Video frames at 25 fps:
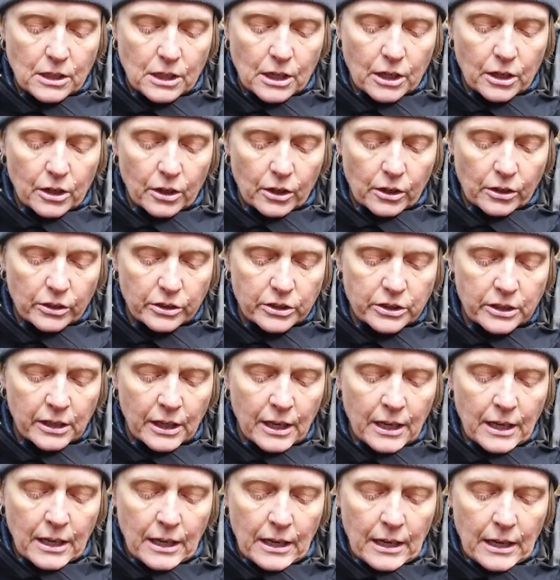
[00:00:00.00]
years
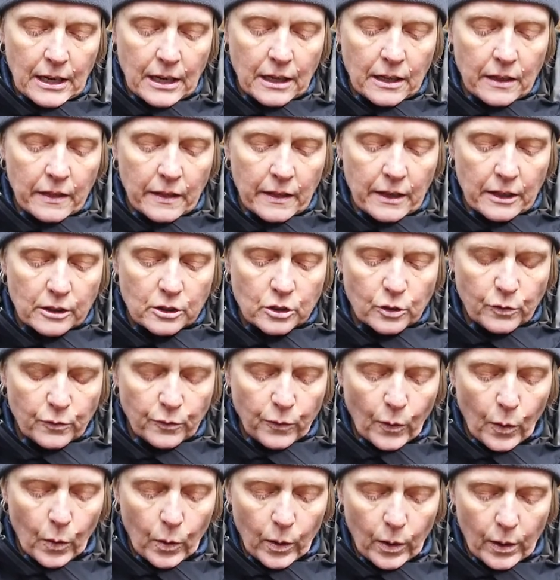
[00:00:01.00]
in this
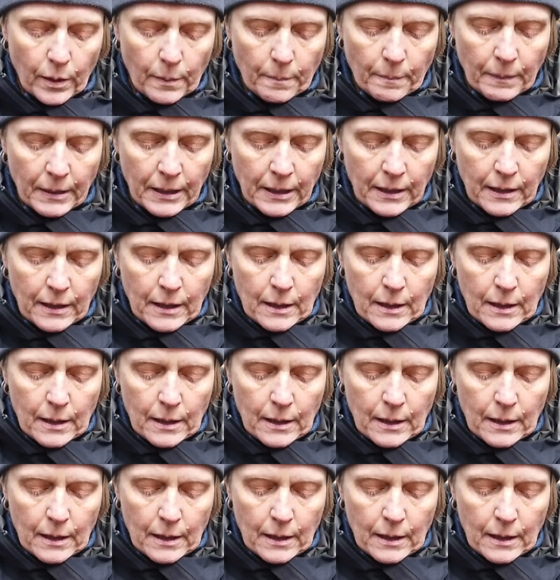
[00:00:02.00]
form,